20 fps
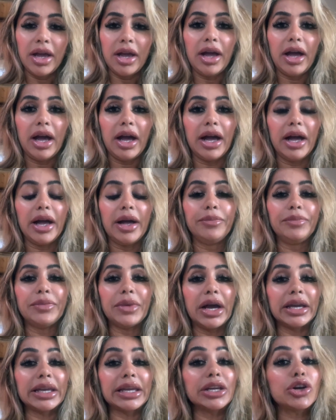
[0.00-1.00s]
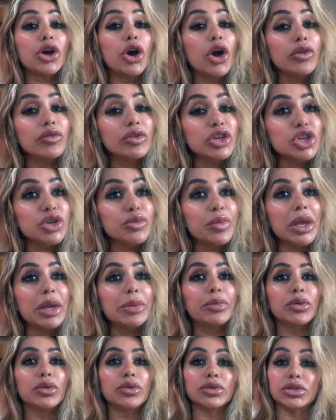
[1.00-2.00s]
I encourage
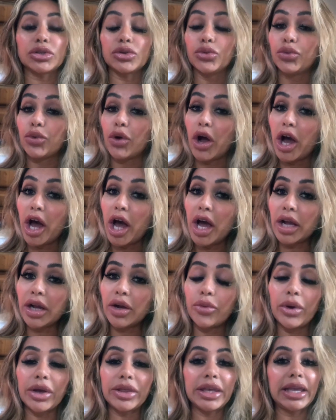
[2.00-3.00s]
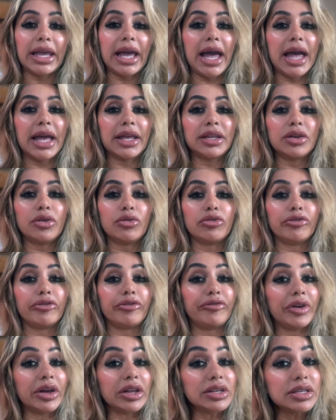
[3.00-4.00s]
people to work where they can or
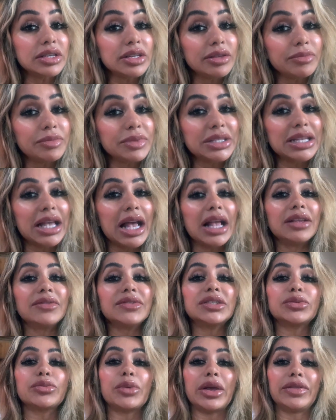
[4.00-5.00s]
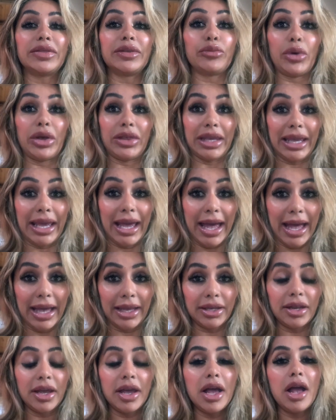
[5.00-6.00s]
fund themselves where they
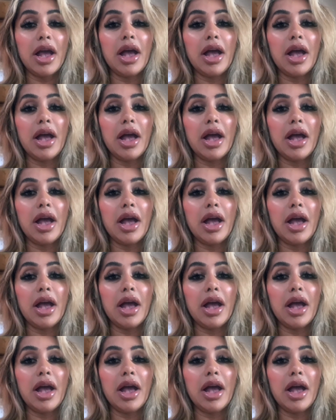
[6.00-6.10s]
can.